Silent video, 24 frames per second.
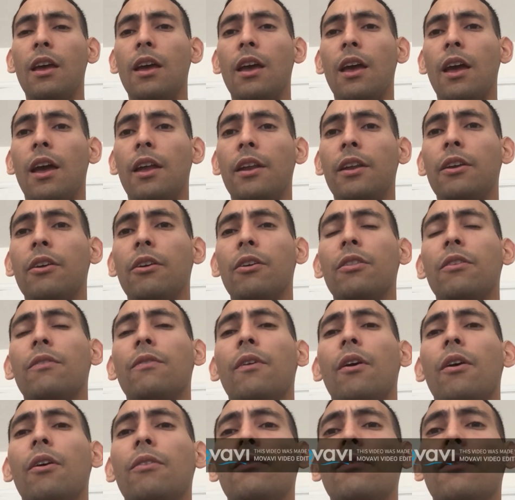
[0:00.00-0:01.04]
And here are
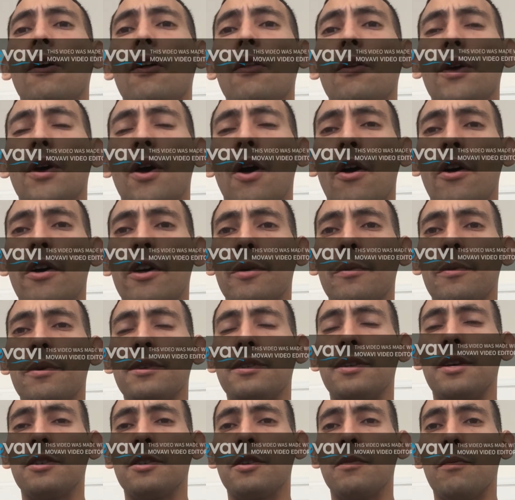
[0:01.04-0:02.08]
the following
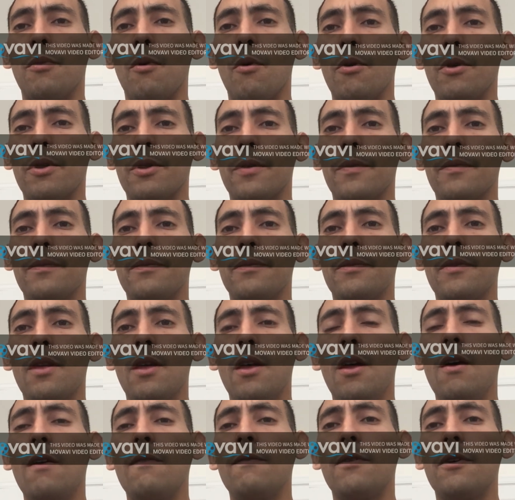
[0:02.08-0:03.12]
arguments that support it.
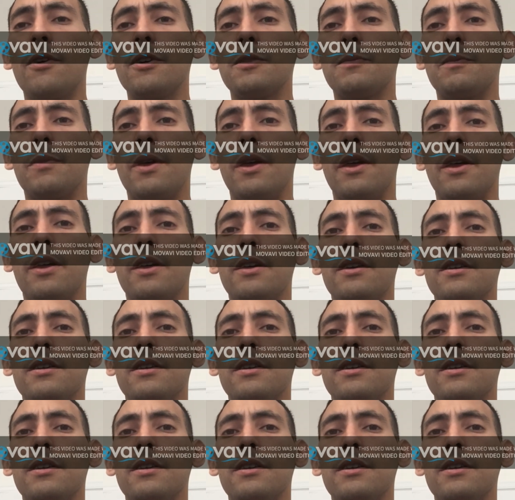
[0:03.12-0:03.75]
First being